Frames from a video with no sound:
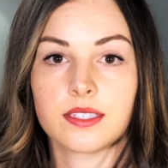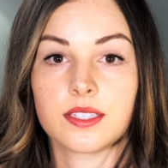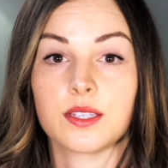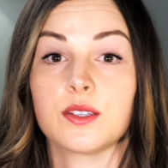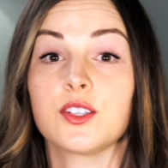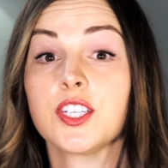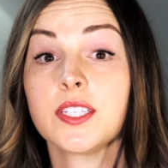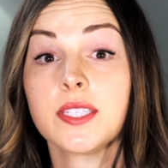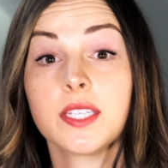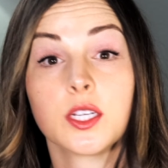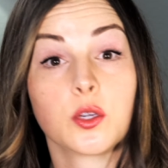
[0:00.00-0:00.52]
So
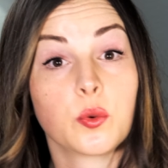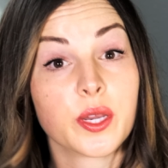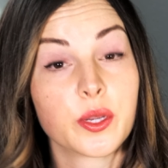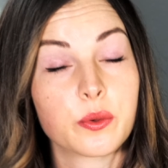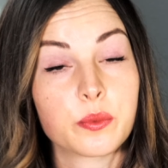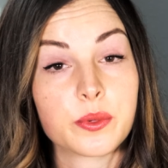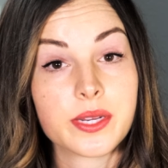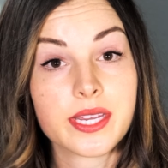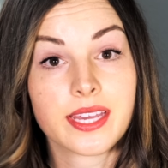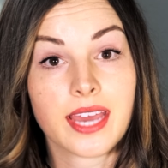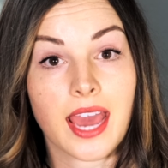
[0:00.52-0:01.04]
just a
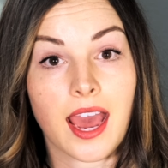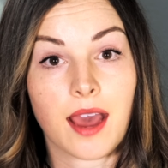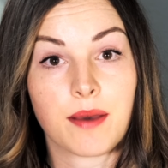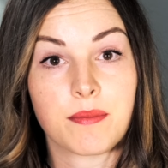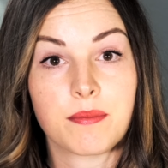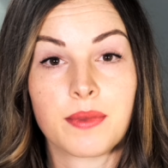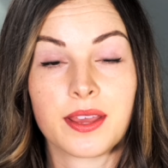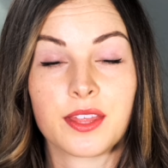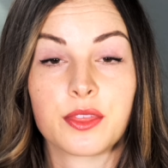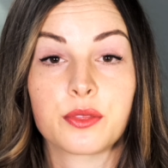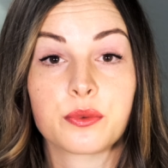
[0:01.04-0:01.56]
quick
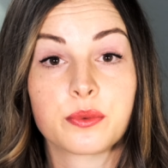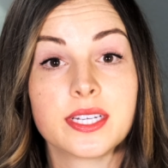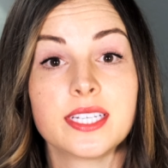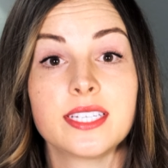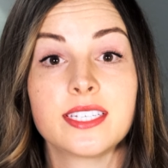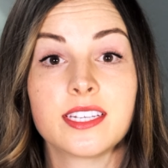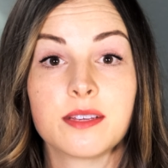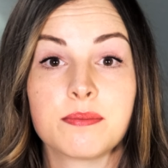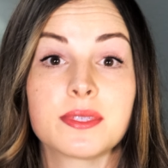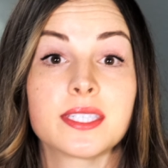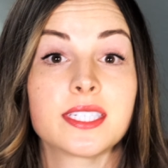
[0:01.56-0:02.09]
recap, my 3
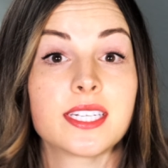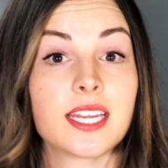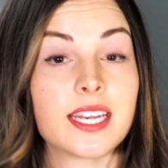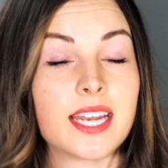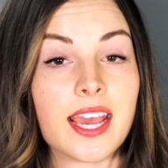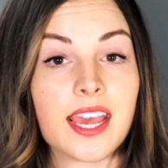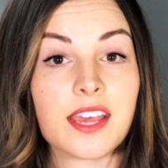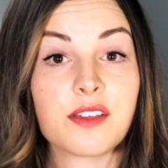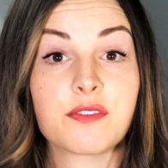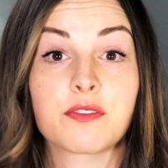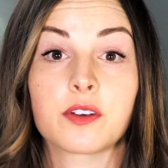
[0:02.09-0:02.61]
tips
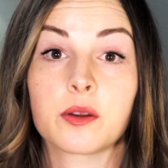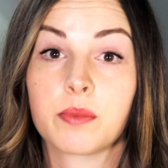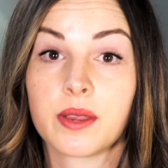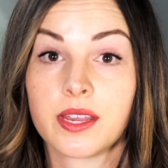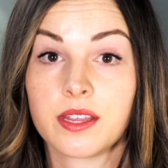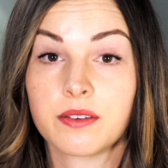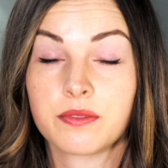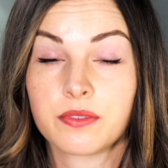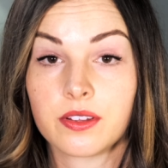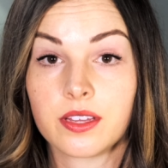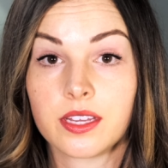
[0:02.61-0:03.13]
today for
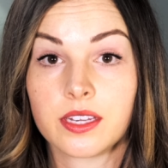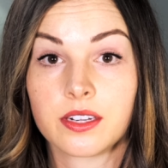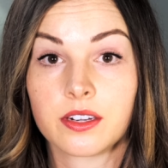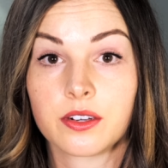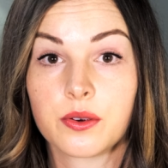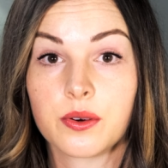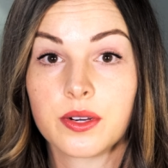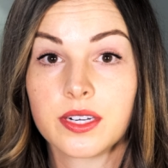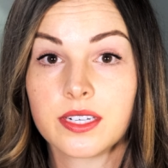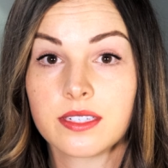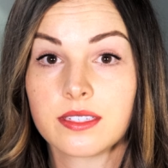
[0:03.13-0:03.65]
painful
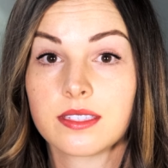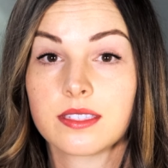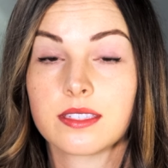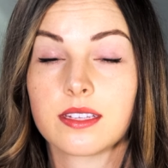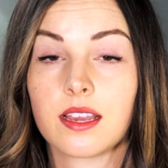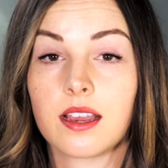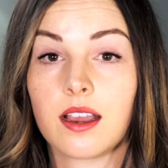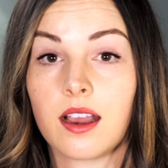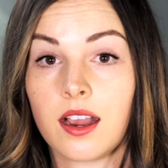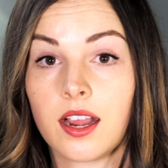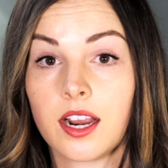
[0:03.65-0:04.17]
intercourse
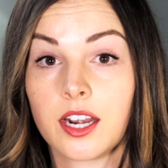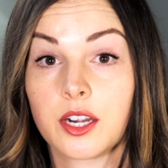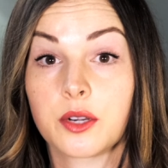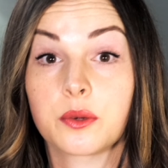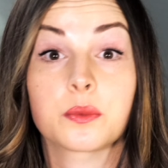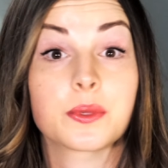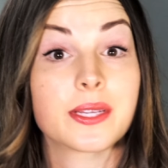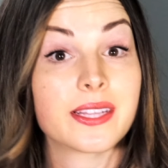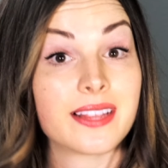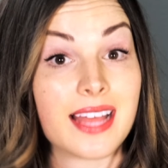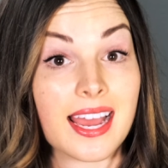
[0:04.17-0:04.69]
are
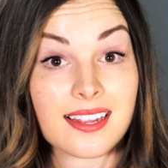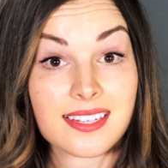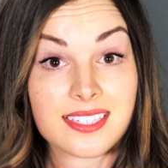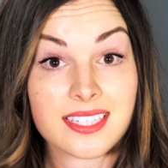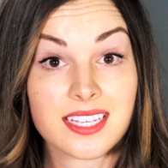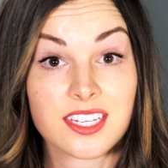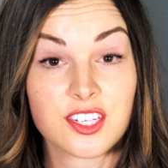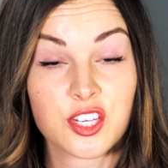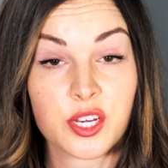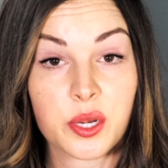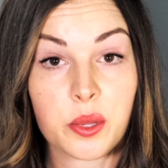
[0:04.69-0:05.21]

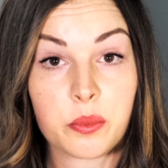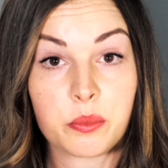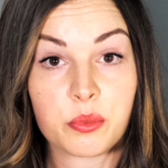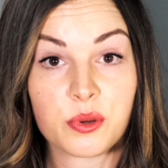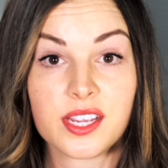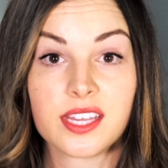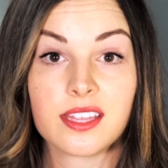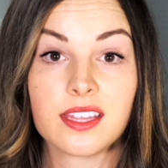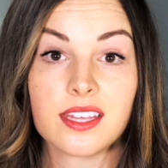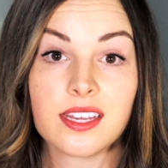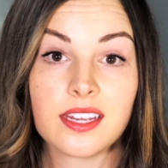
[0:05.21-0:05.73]
relaxation and
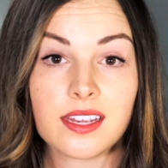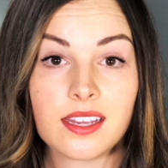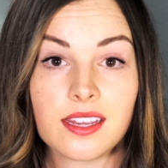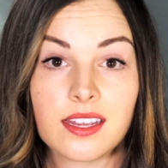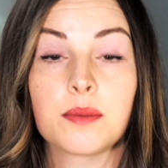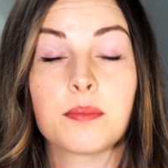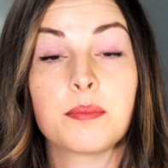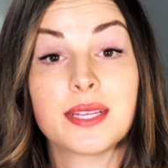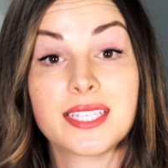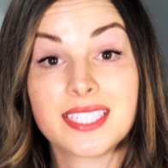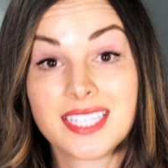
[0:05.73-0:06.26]
breathing,
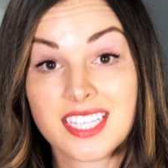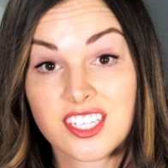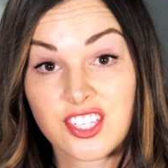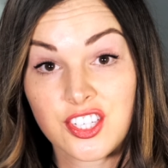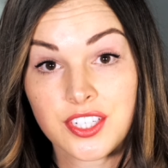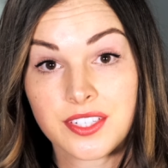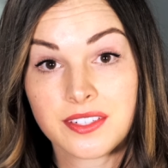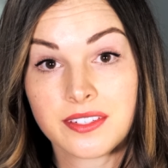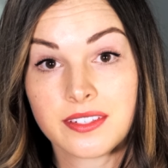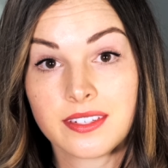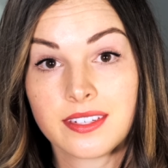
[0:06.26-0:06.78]

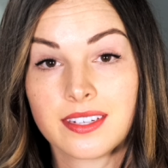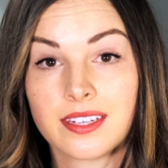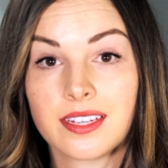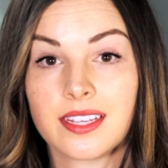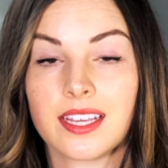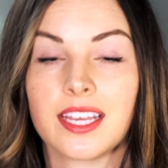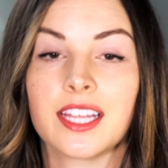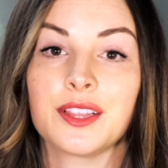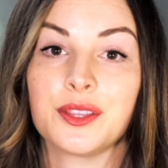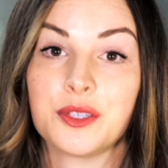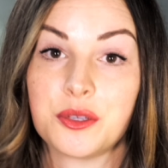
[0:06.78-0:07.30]
position,
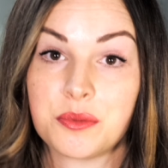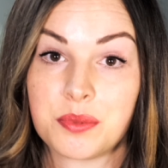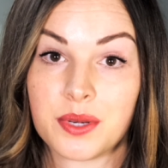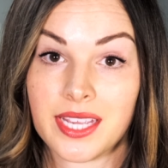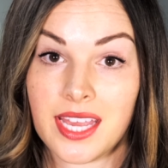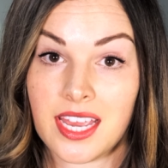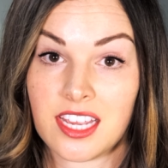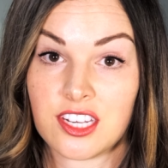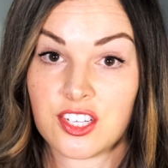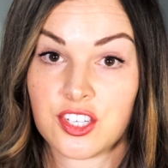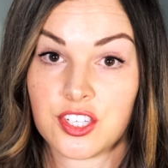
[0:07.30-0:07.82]
and
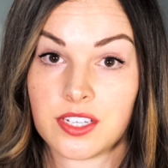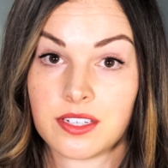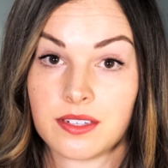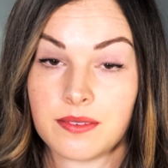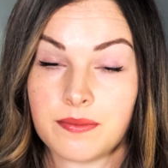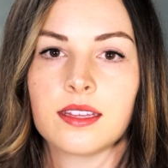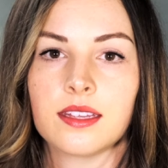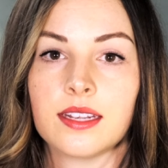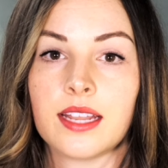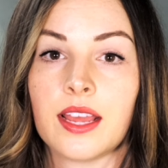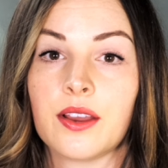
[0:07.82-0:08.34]
lubrication.
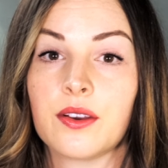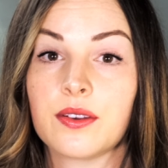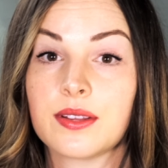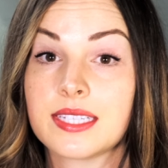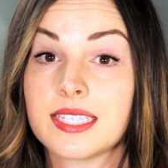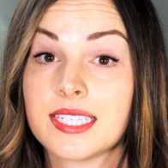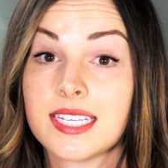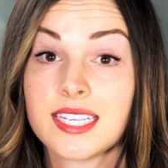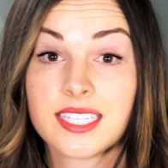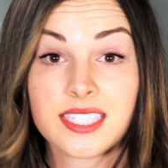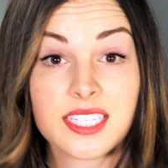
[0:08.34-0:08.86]
Now,
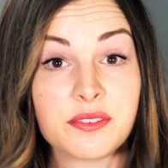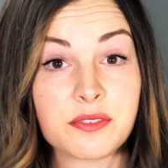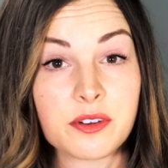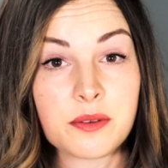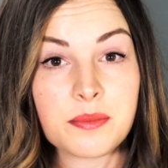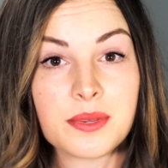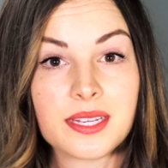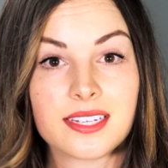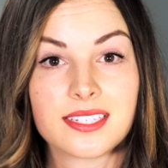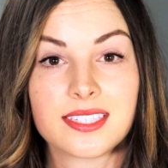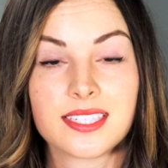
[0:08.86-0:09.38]
it's easy for
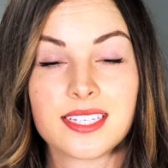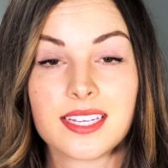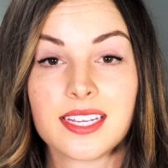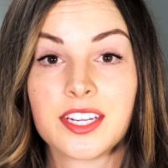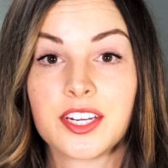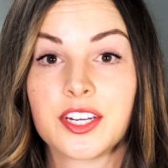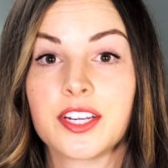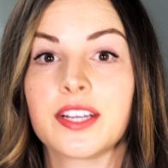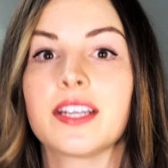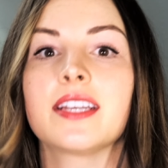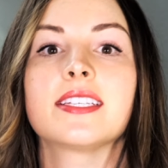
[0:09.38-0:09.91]
me to sit
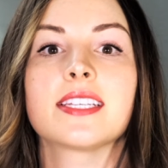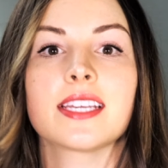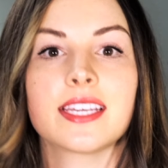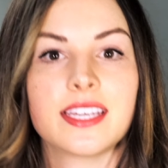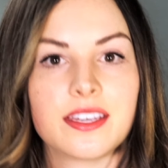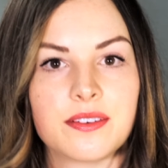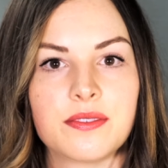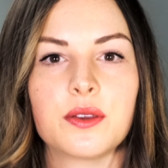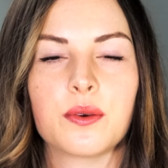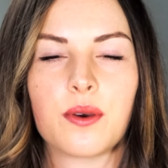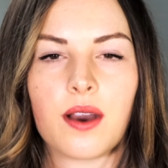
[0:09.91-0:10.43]
here and to
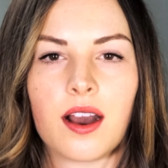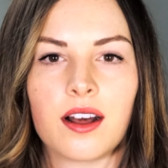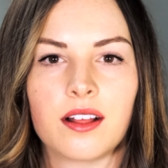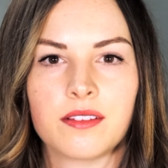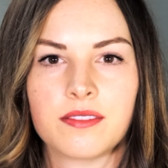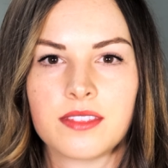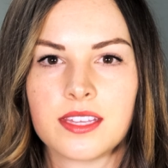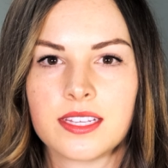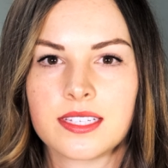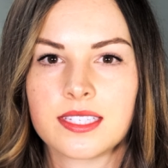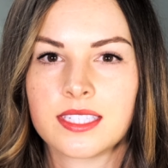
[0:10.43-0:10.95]
give you all
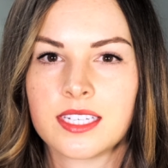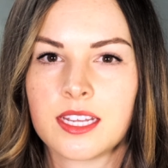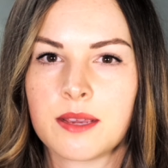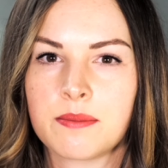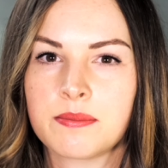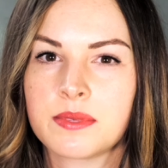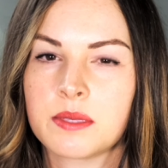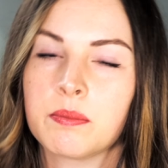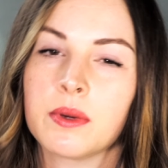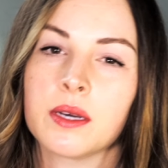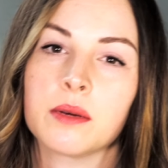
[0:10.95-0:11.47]
of these
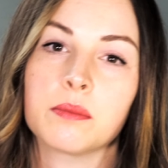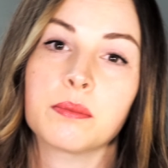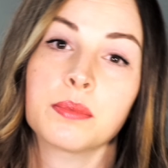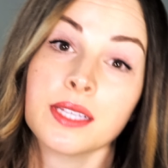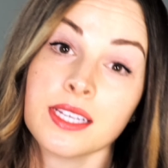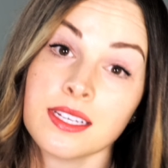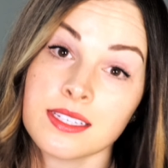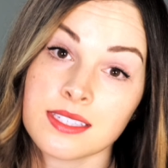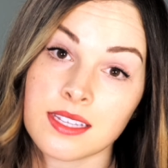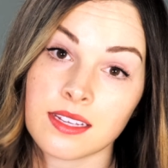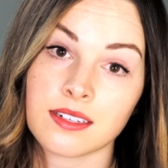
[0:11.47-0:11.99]
tips, but
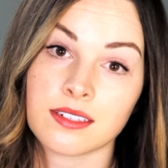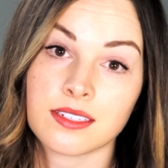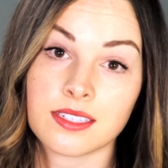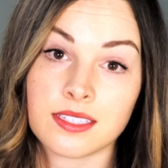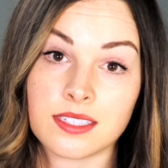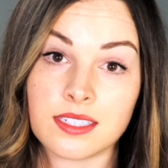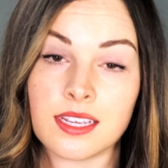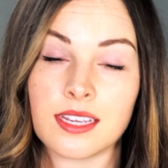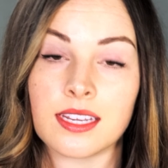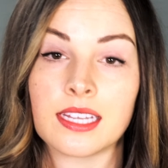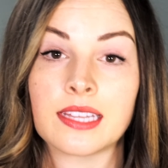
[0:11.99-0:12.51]
please
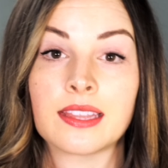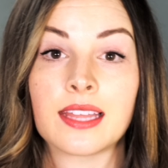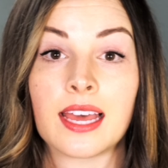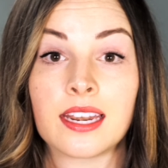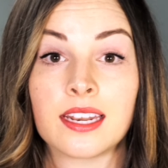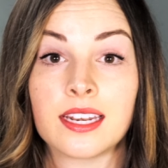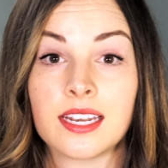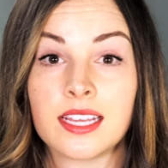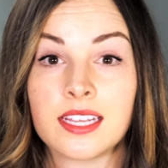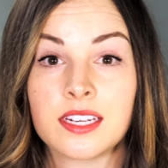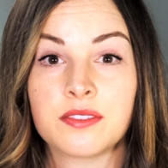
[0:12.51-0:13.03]
understand
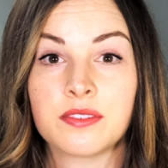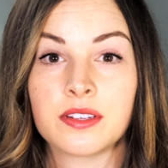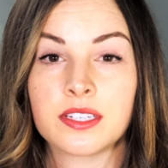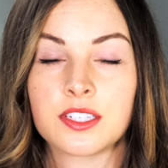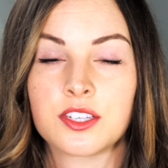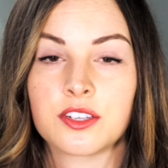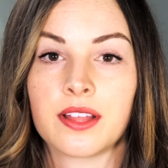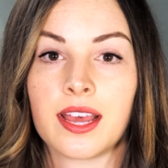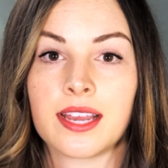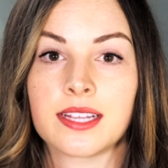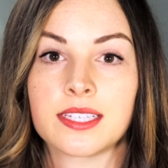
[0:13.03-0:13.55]
that an
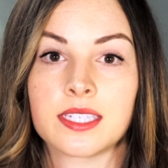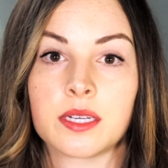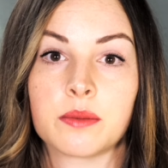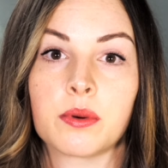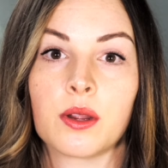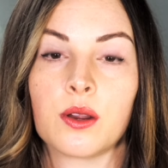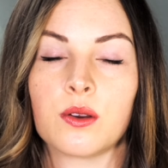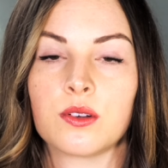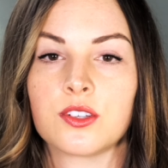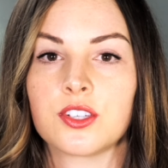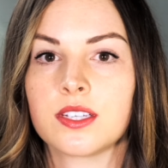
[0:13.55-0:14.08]
individualized
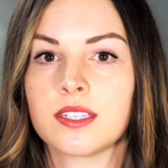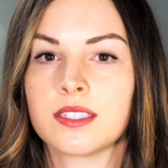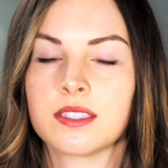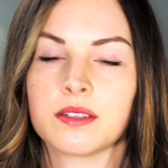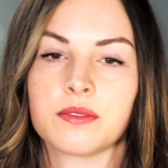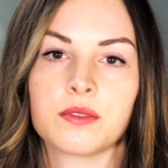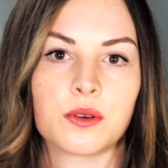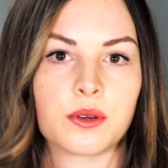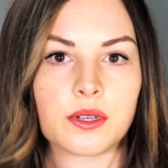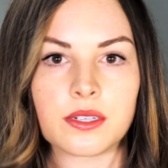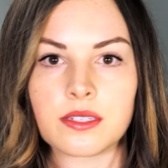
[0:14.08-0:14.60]
approach is
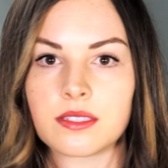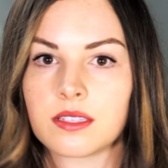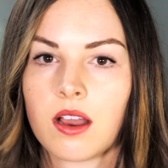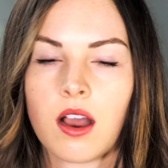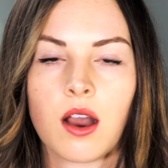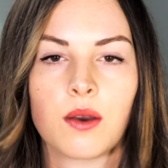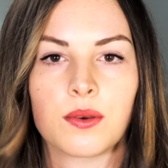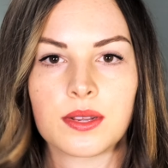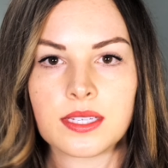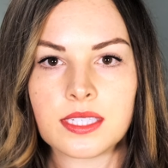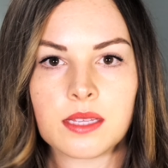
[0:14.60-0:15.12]
of course
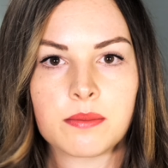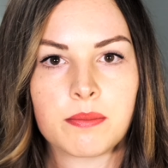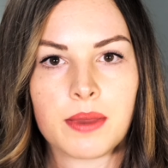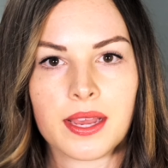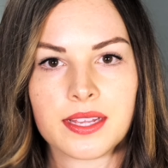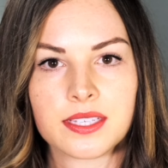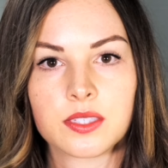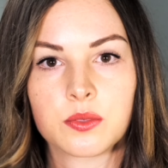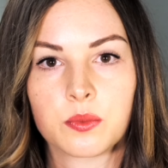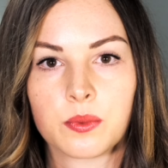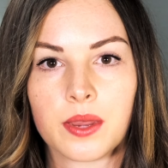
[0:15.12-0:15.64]
always the
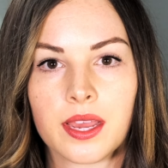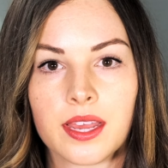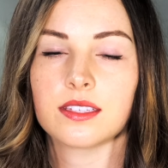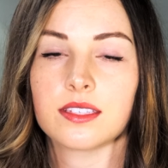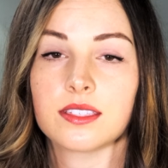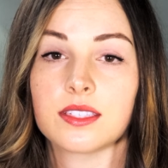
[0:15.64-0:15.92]
best way.